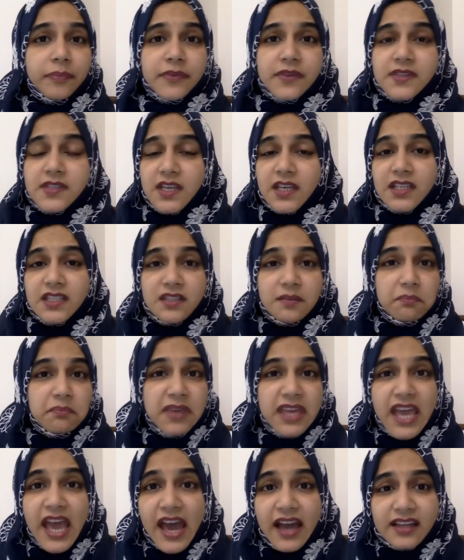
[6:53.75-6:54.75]
Sixth,
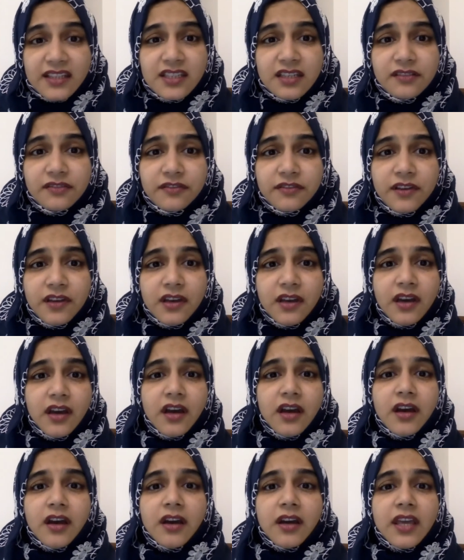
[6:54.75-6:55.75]
be active.
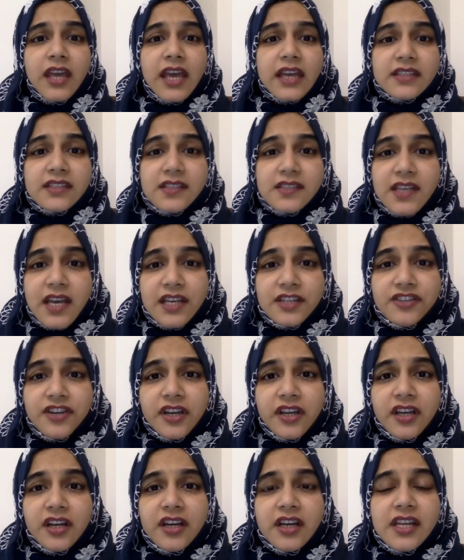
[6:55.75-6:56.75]
Exercise
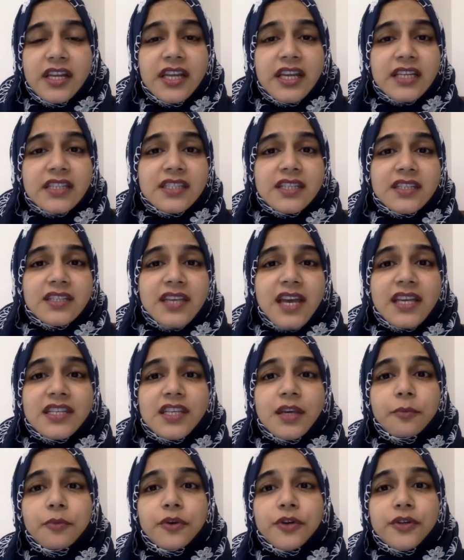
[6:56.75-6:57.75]
regularly.
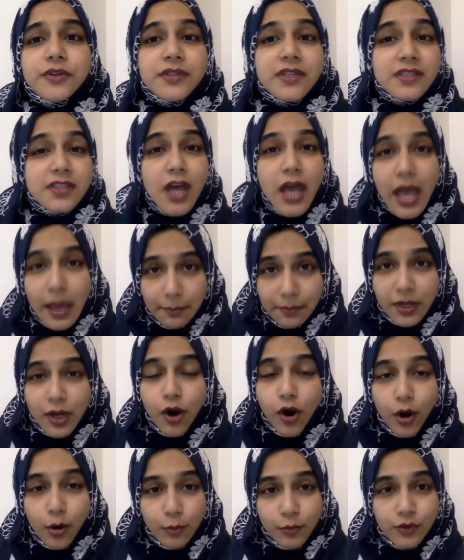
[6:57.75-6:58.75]
Exercising produces happy
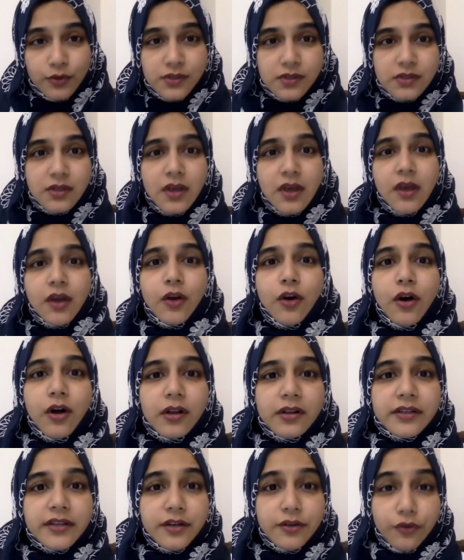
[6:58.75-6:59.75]
hormones
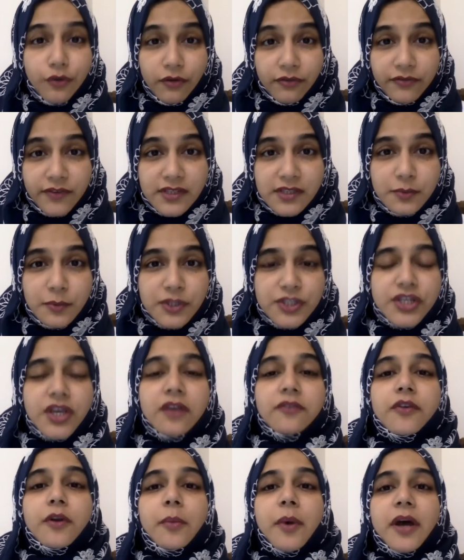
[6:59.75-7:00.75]
called endorphins, which
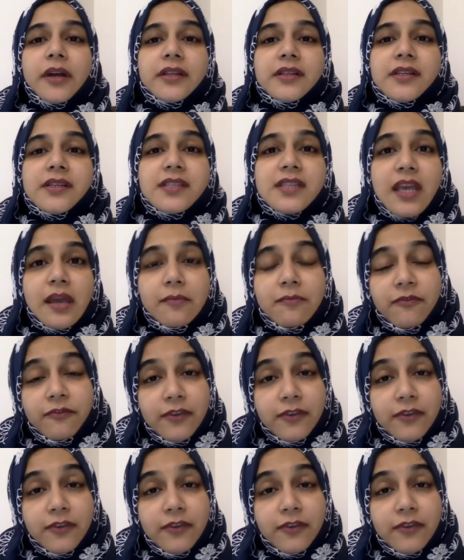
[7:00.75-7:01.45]
give your body the same